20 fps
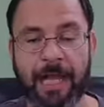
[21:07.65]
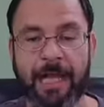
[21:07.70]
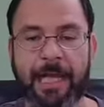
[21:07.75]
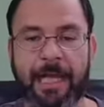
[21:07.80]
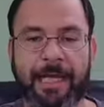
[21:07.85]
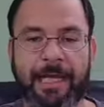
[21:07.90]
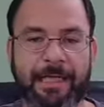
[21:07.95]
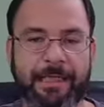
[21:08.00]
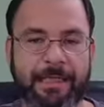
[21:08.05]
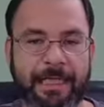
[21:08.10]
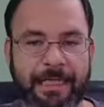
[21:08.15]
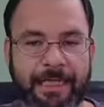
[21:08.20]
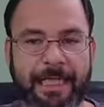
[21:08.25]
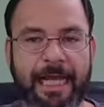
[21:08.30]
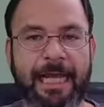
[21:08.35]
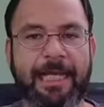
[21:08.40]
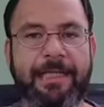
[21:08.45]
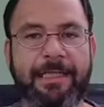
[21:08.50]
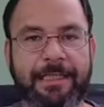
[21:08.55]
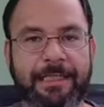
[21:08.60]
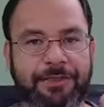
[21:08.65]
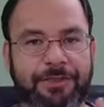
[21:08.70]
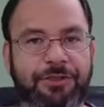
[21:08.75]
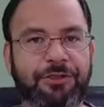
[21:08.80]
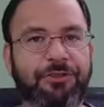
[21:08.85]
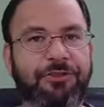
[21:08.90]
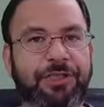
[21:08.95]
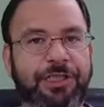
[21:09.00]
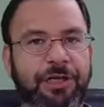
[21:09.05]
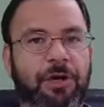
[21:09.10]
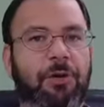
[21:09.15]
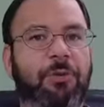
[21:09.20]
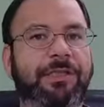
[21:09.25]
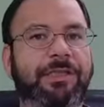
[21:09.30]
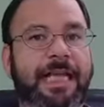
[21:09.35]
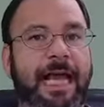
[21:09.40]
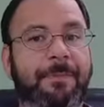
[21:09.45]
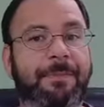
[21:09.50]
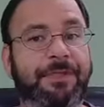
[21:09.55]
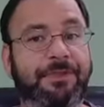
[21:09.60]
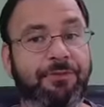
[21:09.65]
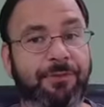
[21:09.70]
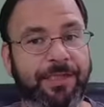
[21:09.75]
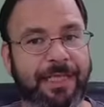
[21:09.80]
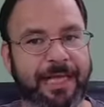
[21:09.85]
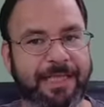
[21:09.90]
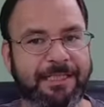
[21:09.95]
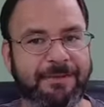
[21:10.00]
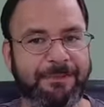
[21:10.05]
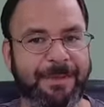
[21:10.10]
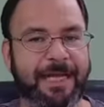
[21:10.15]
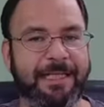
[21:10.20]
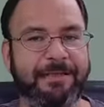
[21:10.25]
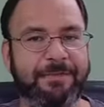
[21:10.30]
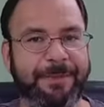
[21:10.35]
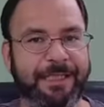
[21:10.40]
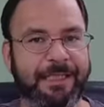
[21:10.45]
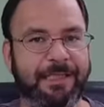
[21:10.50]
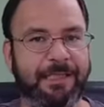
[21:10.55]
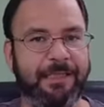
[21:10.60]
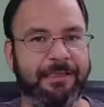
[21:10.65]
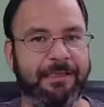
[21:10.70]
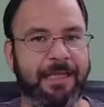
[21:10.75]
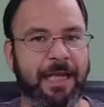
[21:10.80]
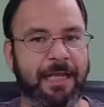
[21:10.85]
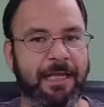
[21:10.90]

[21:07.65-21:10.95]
And again, this usually always happens with expats because